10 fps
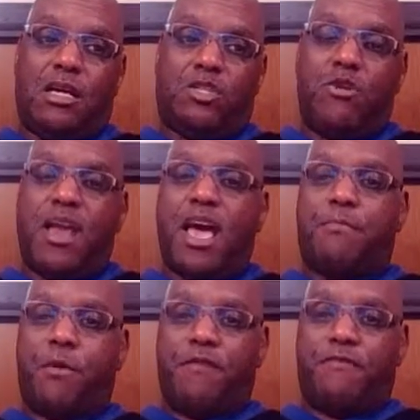
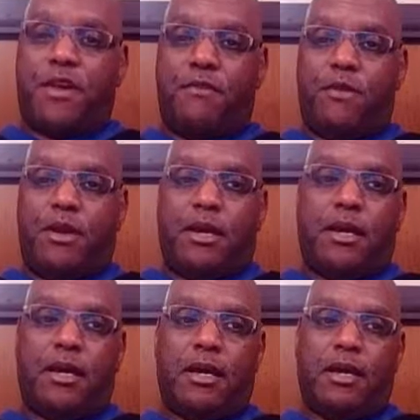2.5-point favorite.
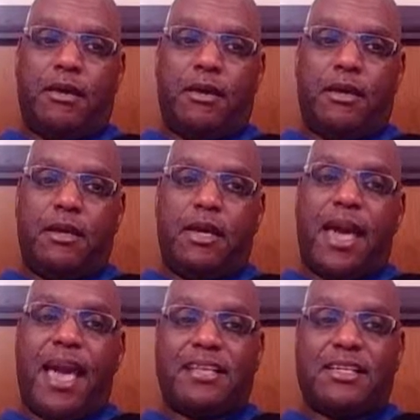
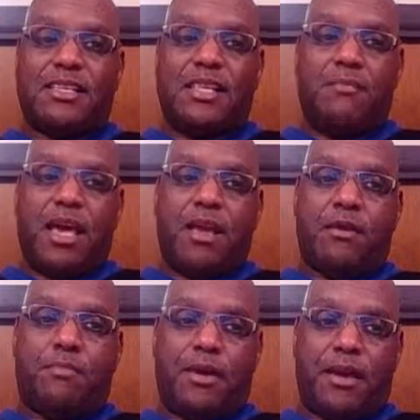As an
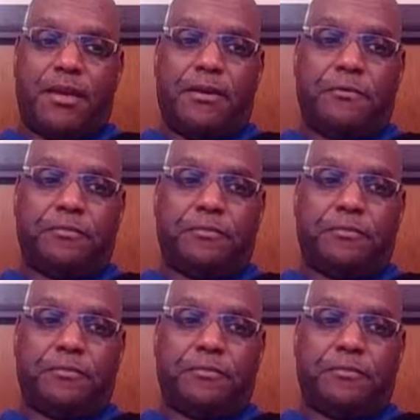eliminator pick,